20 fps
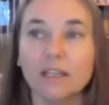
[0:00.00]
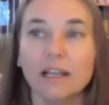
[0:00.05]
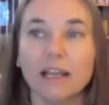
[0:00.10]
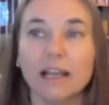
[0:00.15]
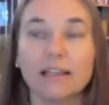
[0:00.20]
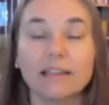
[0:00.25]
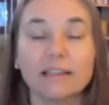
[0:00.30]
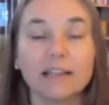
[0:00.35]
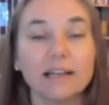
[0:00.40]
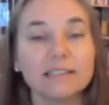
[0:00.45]

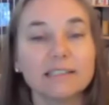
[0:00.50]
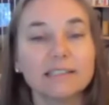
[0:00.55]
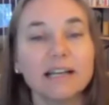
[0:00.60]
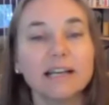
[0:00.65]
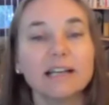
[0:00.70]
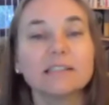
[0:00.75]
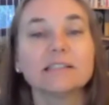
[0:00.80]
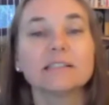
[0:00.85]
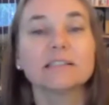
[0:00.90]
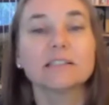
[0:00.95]
And that
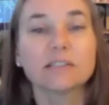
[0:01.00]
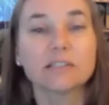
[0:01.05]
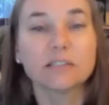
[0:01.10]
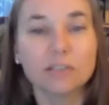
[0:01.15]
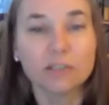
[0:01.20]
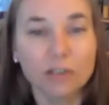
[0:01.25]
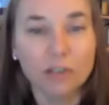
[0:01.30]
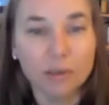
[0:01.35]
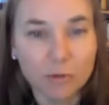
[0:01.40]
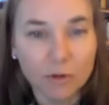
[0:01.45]
tends to
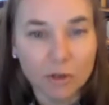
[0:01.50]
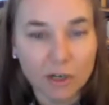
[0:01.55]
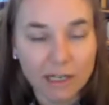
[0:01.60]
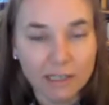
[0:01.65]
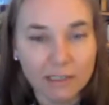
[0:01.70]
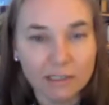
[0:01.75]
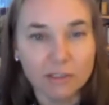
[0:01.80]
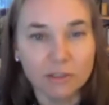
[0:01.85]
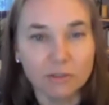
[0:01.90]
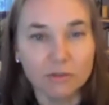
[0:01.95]
stir up
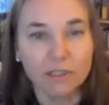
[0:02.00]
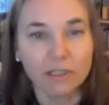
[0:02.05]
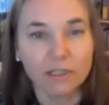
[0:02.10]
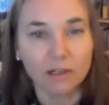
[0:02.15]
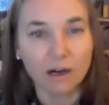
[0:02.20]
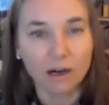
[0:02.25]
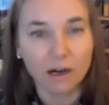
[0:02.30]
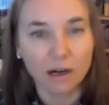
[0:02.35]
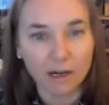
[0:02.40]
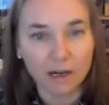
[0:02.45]
gratitude and
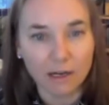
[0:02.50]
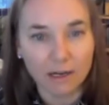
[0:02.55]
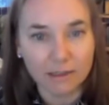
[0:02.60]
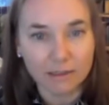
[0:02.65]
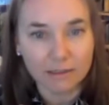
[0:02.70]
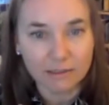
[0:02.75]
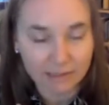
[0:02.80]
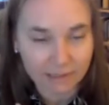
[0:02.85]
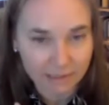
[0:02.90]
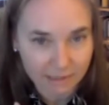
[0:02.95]
awe
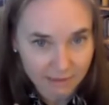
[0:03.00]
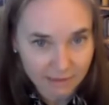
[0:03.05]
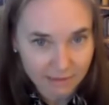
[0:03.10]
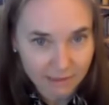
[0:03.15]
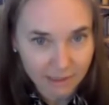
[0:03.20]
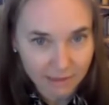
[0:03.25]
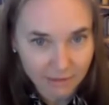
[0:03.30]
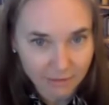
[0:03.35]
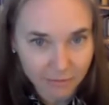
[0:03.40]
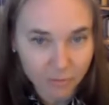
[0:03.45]

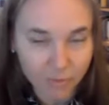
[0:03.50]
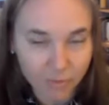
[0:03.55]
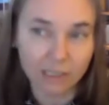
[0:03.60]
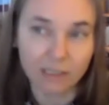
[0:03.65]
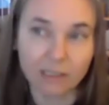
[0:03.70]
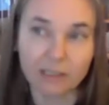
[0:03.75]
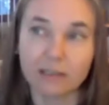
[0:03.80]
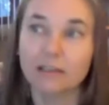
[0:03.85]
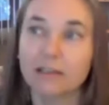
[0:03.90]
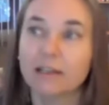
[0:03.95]
inside of
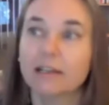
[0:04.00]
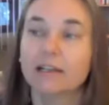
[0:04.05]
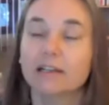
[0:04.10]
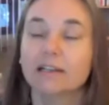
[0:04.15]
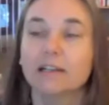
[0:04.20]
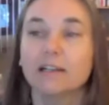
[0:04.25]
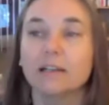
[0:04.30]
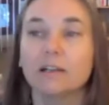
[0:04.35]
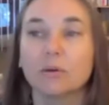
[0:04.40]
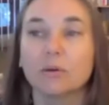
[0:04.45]
me
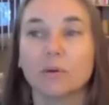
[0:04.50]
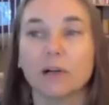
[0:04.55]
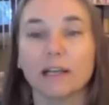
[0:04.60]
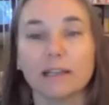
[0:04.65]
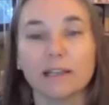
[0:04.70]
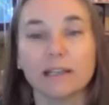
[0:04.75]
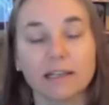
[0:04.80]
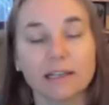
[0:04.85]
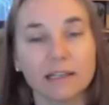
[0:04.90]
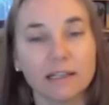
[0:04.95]
in a way
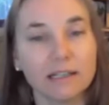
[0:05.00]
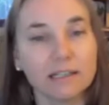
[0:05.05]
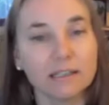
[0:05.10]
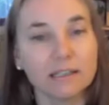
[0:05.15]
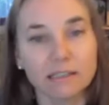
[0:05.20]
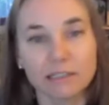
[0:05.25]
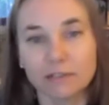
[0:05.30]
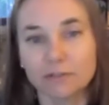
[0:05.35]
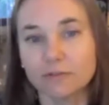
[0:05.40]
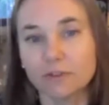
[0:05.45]
that can
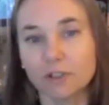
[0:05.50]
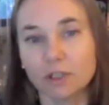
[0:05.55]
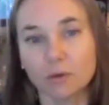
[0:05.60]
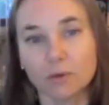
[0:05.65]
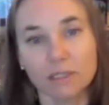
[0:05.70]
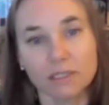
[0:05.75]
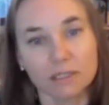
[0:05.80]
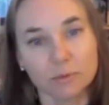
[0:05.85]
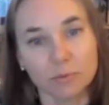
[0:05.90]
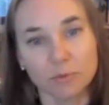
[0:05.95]
easily
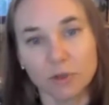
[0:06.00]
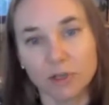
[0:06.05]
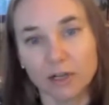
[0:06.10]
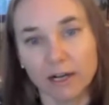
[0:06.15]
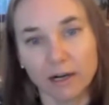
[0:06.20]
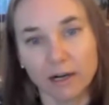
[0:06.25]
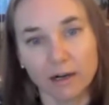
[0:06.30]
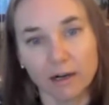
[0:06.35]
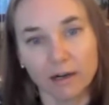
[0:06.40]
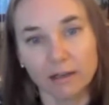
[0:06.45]
flow into
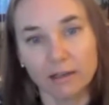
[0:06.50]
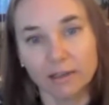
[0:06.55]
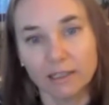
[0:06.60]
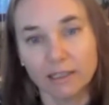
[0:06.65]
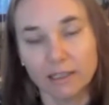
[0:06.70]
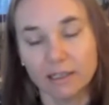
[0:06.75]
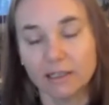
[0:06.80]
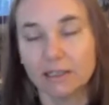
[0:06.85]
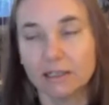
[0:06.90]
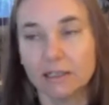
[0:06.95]
prayer.
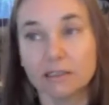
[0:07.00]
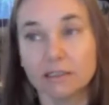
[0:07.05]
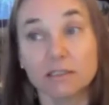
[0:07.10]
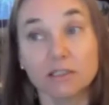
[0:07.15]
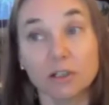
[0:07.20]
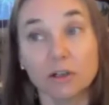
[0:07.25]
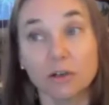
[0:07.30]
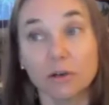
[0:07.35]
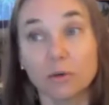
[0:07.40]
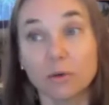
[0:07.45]

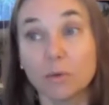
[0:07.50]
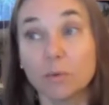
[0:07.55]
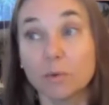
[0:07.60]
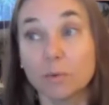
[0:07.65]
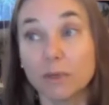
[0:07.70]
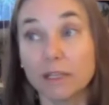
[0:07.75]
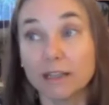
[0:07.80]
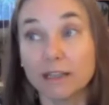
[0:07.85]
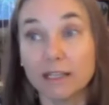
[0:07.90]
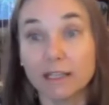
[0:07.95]
So when
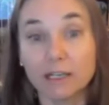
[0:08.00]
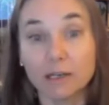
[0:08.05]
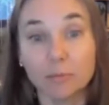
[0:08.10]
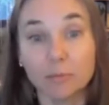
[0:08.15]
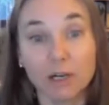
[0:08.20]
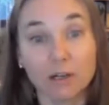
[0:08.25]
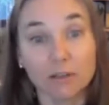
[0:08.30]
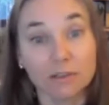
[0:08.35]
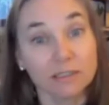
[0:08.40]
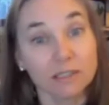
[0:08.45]
we think
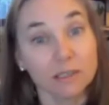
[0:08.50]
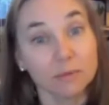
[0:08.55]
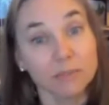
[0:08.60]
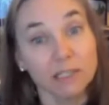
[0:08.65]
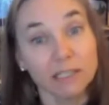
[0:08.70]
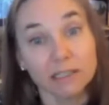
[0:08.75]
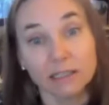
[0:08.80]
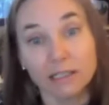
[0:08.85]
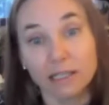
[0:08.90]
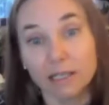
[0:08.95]
about
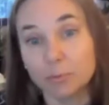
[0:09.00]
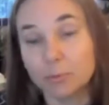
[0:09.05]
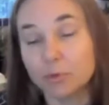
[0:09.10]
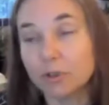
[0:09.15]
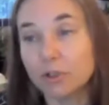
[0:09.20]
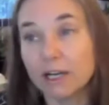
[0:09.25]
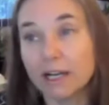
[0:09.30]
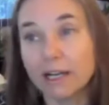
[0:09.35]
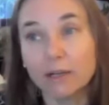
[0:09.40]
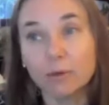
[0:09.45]
something like
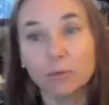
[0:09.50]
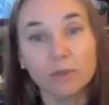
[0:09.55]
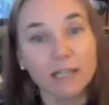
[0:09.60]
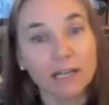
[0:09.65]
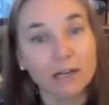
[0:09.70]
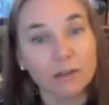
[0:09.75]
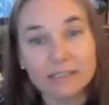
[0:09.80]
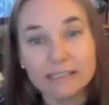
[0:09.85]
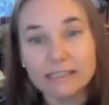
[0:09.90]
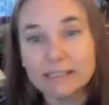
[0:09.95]
praying
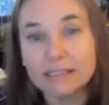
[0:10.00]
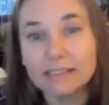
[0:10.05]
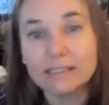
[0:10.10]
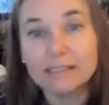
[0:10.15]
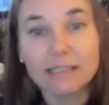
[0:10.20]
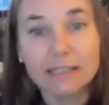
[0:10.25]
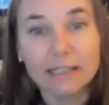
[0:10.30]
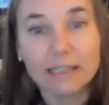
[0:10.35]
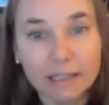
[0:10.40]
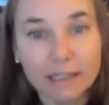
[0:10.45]
without
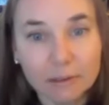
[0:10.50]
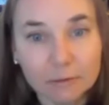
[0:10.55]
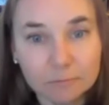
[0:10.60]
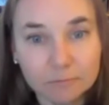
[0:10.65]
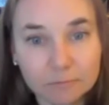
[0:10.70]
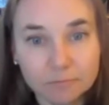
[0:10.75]
ceasing,